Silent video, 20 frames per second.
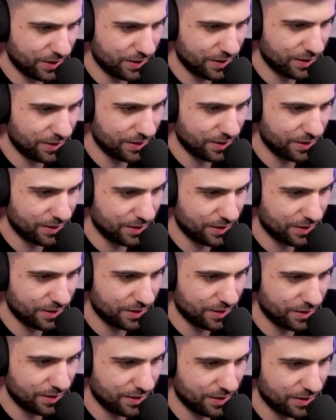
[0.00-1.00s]

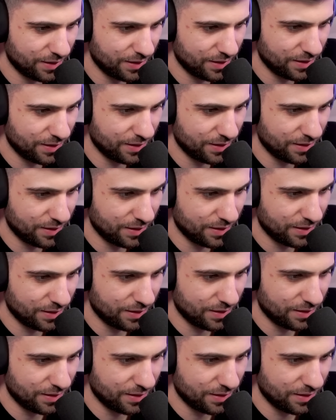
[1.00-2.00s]

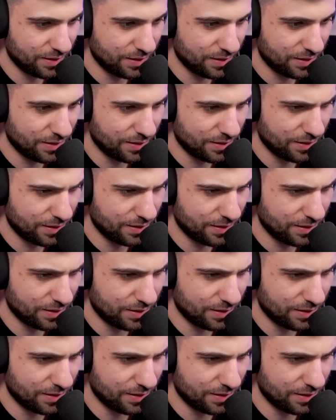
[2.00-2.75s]
(silence)